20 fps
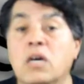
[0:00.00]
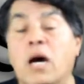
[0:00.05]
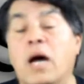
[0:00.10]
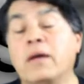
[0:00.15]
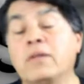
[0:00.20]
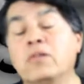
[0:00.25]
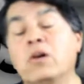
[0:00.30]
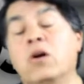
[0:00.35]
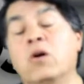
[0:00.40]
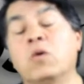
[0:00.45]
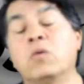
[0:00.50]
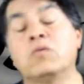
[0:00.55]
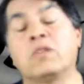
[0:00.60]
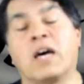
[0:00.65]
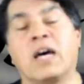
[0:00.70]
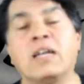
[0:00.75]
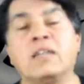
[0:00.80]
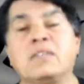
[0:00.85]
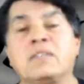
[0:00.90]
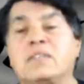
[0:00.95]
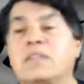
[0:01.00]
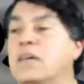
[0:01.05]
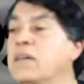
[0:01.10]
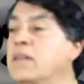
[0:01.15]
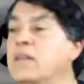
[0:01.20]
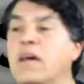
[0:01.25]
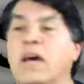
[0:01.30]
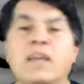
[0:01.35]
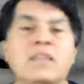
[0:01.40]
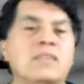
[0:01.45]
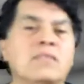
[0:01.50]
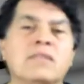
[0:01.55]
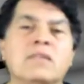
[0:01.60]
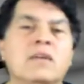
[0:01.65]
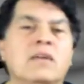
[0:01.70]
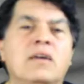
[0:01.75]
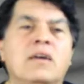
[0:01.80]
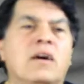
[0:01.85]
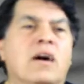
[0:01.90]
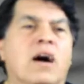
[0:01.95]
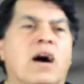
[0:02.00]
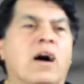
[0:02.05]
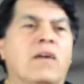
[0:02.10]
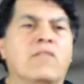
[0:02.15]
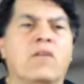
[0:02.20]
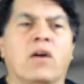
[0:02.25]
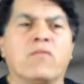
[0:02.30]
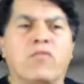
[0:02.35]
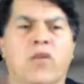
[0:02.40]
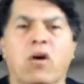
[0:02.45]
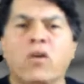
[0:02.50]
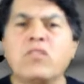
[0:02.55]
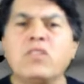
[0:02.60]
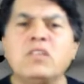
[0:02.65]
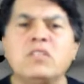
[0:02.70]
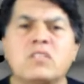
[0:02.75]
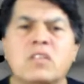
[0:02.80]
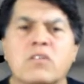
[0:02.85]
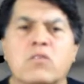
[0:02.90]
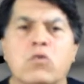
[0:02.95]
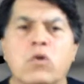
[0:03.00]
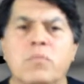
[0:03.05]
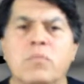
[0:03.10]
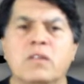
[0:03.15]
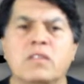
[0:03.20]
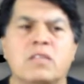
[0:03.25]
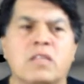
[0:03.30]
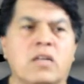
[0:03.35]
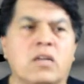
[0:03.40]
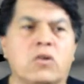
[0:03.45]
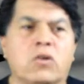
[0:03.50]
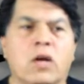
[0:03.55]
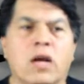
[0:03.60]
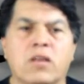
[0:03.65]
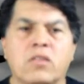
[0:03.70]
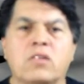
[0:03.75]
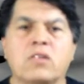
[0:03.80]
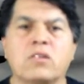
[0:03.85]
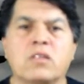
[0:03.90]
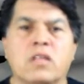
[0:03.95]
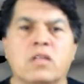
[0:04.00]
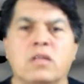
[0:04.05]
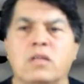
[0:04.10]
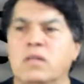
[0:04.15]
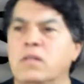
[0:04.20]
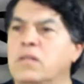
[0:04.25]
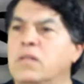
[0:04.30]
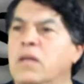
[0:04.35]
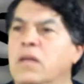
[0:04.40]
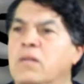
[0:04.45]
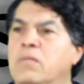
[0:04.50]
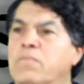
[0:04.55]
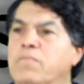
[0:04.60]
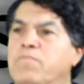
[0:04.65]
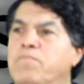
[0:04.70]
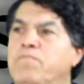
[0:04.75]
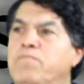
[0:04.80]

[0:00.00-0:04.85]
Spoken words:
I know nine of all these equipment that are out there that